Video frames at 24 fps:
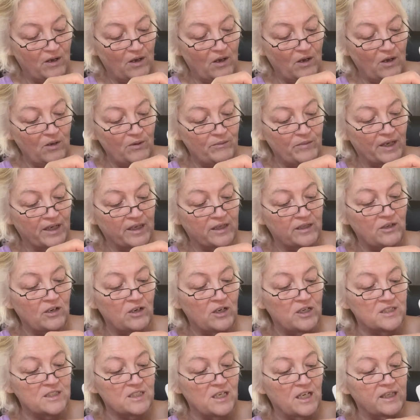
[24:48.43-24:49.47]
Oh my
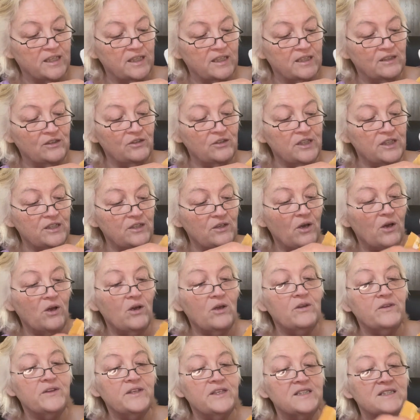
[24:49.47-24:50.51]
gosh. But look at all
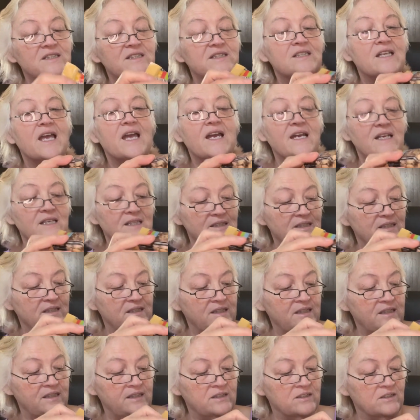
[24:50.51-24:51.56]
these snacks in
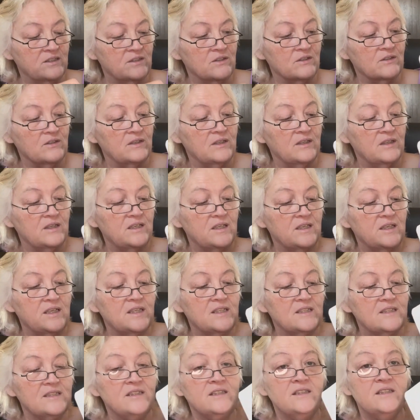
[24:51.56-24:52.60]
here.
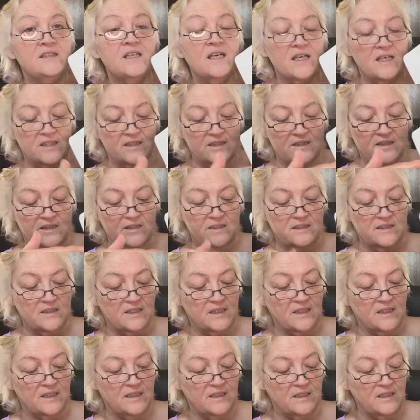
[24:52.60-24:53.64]
Nuts
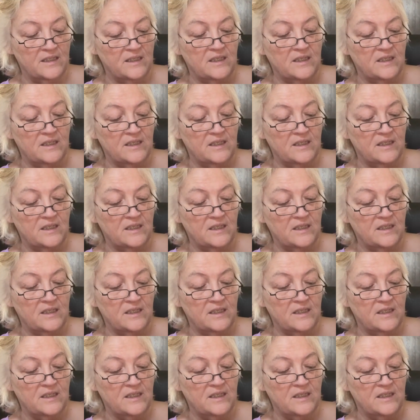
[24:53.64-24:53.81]
and...